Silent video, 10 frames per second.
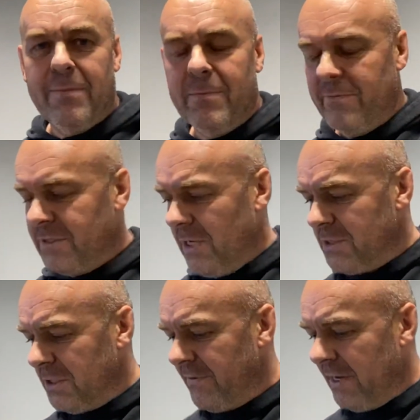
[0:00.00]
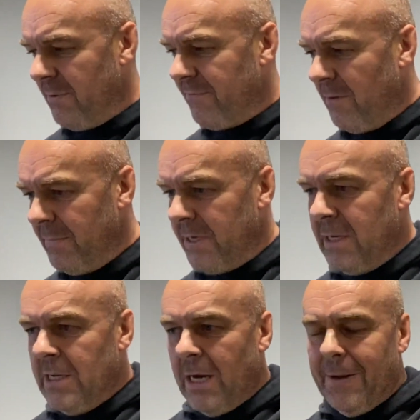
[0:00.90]
research and development from me,
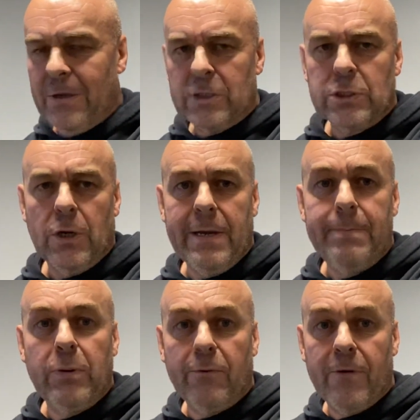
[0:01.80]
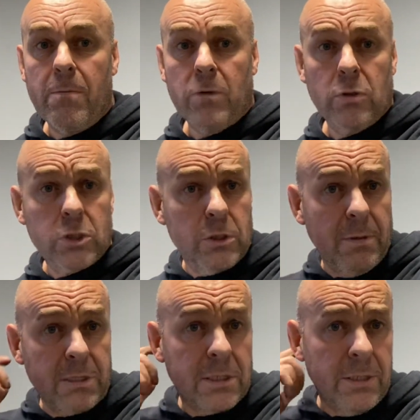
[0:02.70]
and also input from
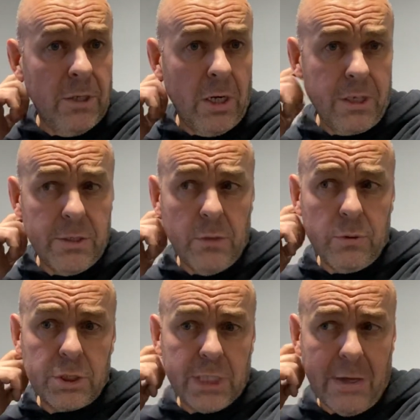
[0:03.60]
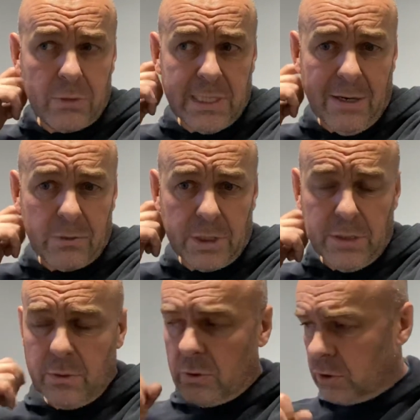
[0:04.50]
customers. You know, huge shout out to
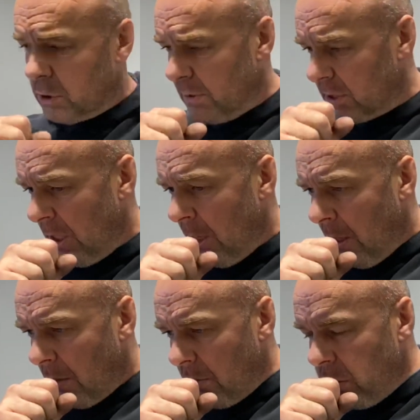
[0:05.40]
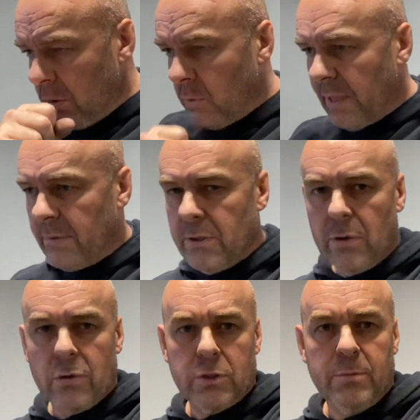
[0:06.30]
you customers. Without you
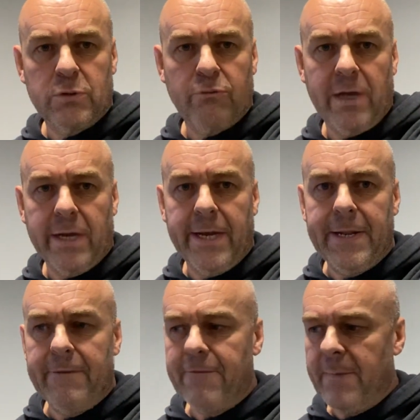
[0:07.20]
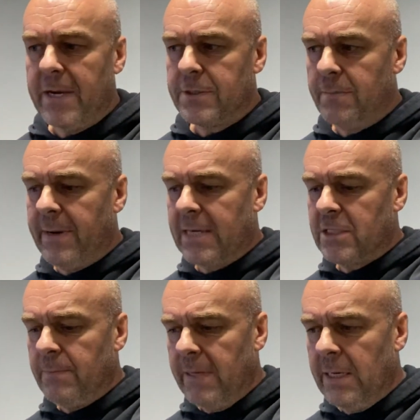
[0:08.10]
customers relaying information back
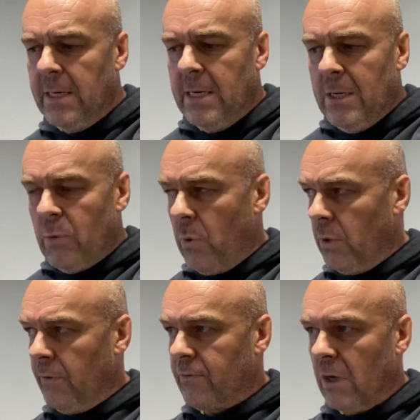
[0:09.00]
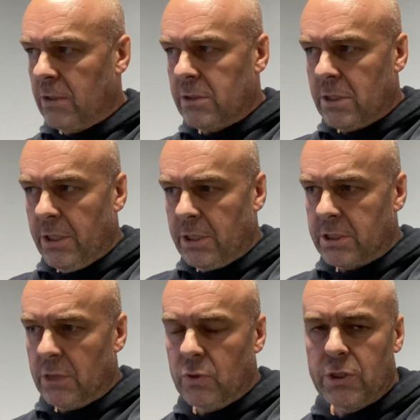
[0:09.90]
to me, we wouldn't have got to the
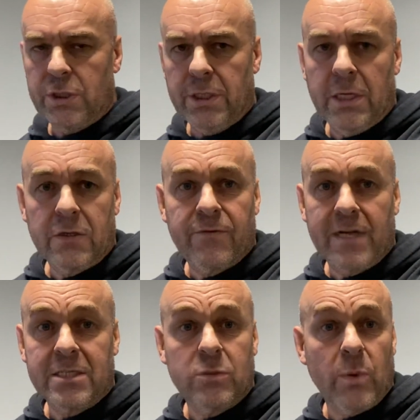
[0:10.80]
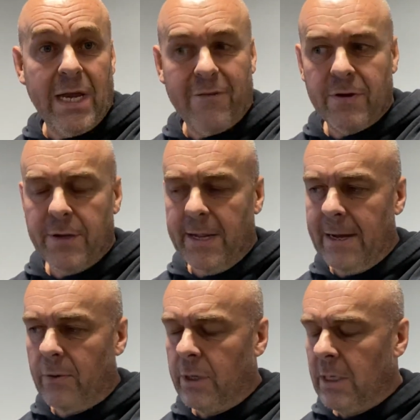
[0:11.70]
solution as fast as we have
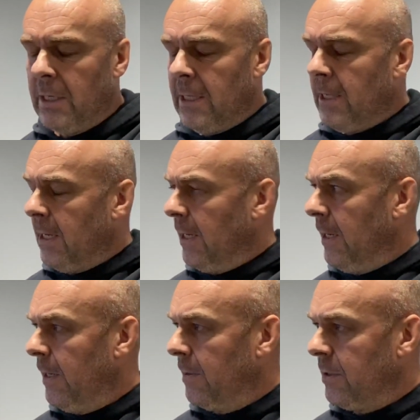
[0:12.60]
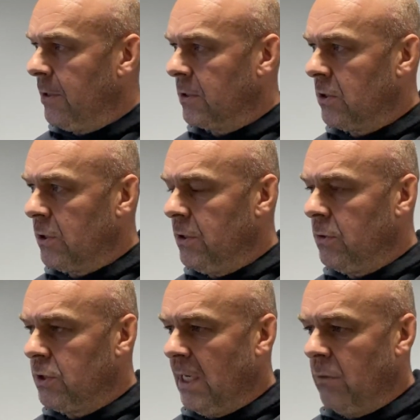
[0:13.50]
now. You know, so
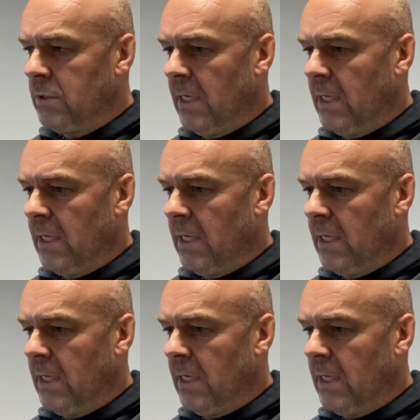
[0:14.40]
huge shout